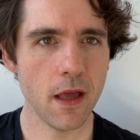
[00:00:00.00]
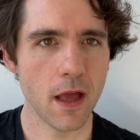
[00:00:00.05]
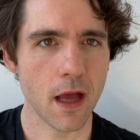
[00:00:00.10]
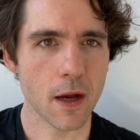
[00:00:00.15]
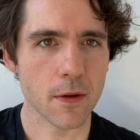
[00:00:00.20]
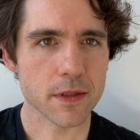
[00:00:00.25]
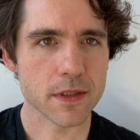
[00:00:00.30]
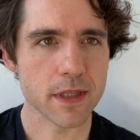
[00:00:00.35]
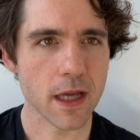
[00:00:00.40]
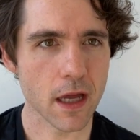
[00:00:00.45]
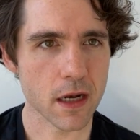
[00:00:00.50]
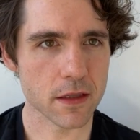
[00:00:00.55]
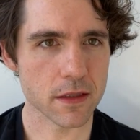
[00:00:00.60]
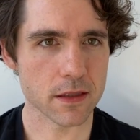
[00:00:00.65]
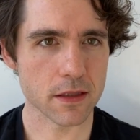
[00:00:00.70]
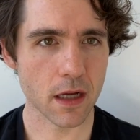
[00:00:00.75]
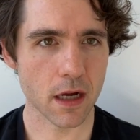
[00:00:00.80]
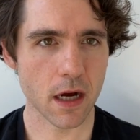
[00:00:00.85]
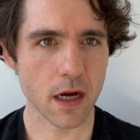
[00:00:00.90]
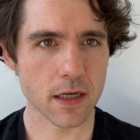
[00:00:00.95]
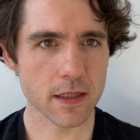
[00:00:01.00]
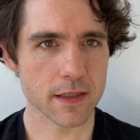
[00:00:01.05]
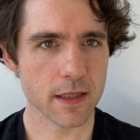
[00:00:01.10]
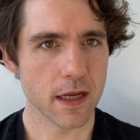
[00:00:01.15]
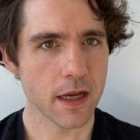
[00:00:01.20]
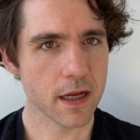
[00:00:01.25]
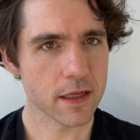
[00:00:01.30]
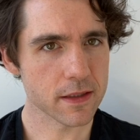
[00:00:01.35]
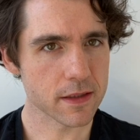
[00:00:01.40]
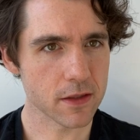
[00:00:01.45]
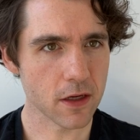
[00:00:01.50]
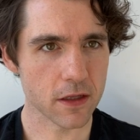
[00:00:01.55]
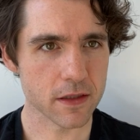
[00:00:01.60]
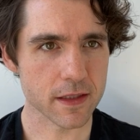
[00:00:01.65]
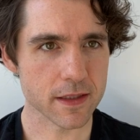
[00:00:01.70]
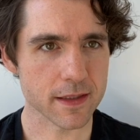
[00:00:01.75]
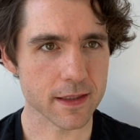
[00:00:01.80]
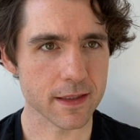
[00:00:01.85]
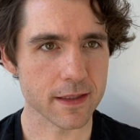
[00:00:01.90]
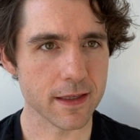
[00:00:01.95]
I was down on the docks and saw
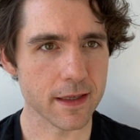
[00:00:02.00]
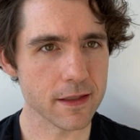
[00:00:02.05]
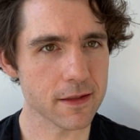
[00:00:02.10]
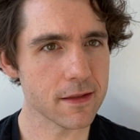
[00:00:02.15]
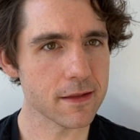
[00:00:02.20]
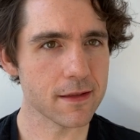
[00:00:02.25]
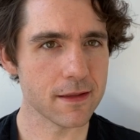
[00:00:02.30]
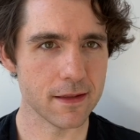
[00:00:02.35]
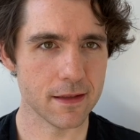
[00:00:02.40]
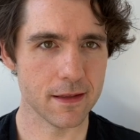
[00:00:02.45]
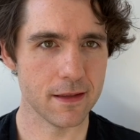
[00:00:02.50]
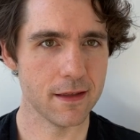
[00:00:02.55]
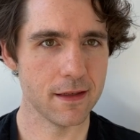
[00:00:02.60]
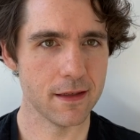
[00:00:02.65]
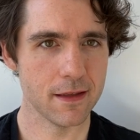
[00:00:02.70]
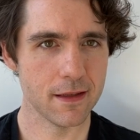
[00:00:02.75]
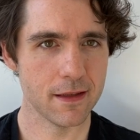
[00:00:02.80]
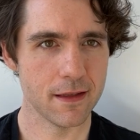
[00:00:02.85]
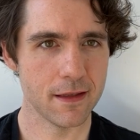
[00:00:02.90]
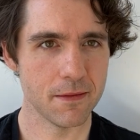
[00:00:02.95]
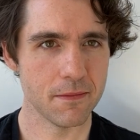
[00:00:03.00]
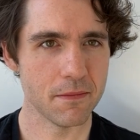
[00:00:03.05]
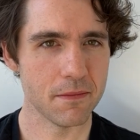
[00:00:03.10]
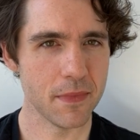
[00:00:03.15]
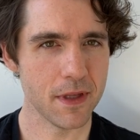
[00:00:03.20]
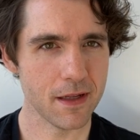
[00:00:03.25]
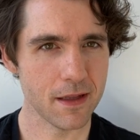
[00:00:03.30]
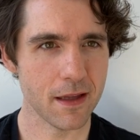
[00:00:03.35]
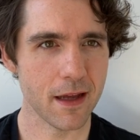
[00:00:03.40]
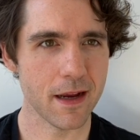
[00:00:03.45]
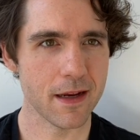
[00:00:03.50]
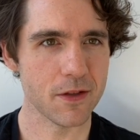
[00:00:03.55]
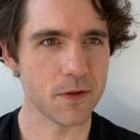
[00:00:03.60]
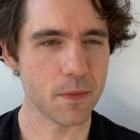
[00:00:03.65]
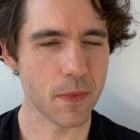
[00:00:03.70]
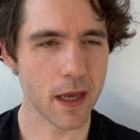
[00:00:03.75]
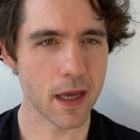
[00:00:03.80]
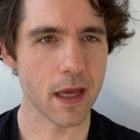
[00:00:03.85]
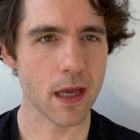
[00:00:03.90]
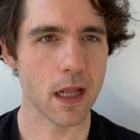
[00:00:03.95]
this gilded middle-aged
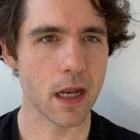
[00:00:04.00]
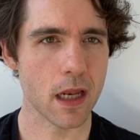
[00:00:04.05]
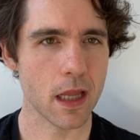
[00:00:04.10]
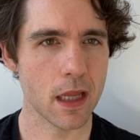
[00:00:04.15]
man.